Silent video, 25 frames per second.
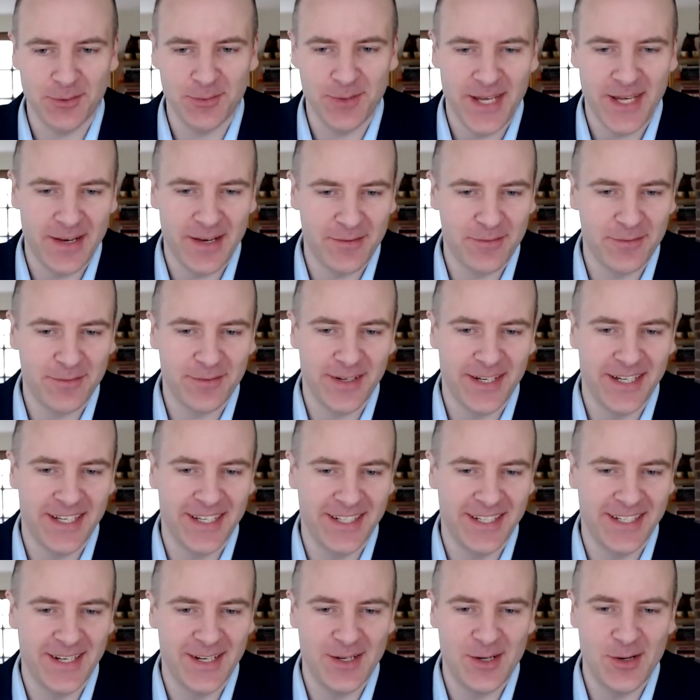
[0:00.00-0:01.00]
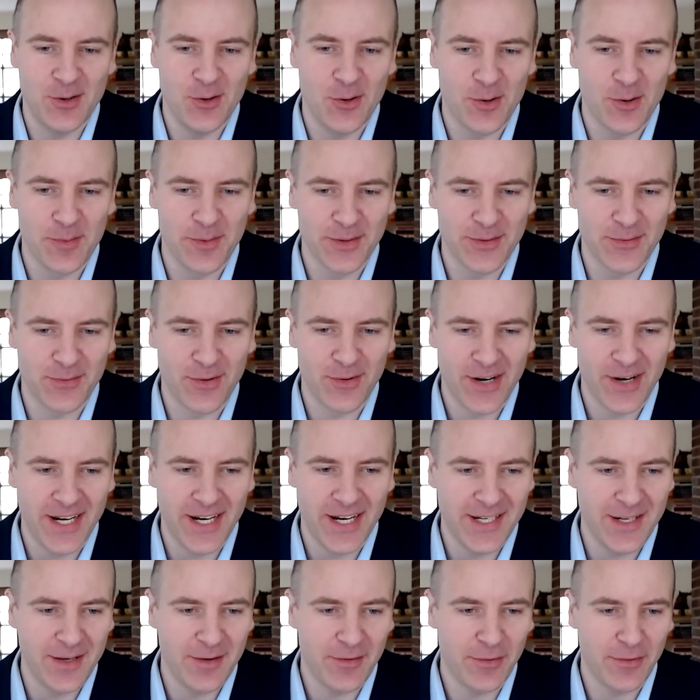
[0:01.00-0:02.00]
We have an enormous
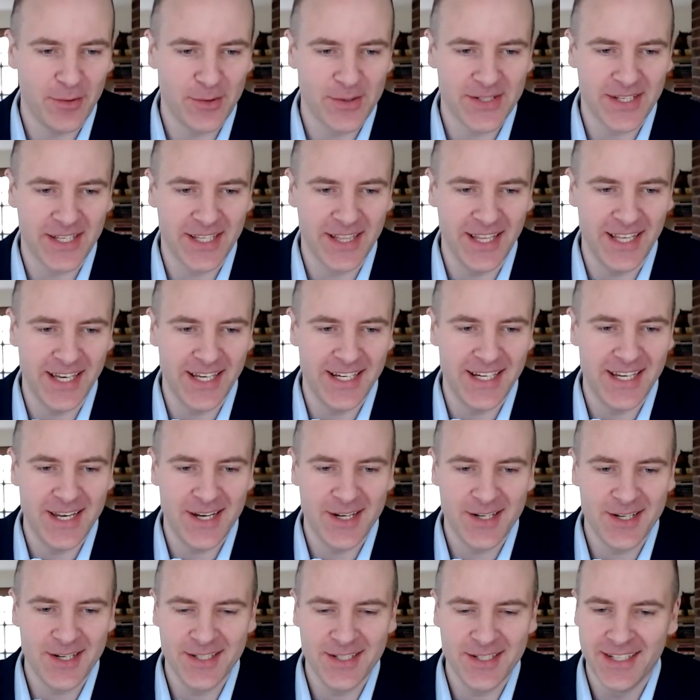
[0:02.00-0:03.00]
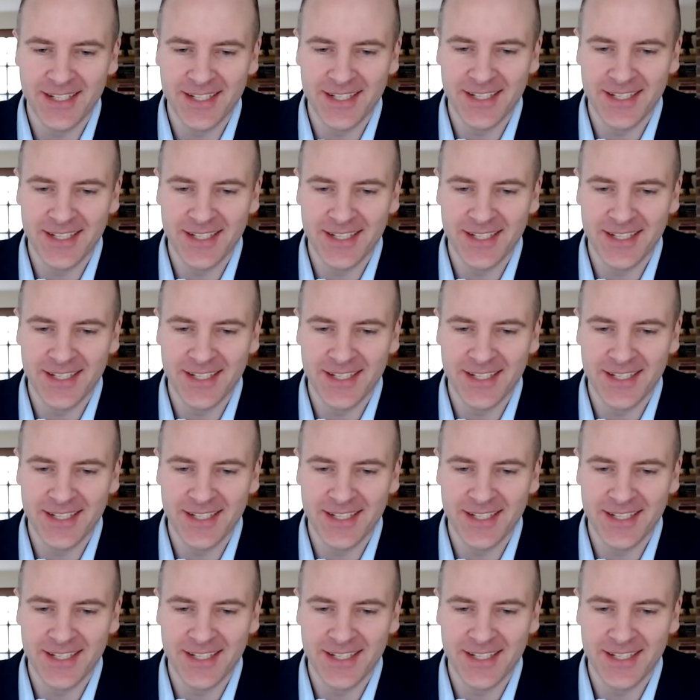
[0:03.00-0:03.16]
variety of folks online here,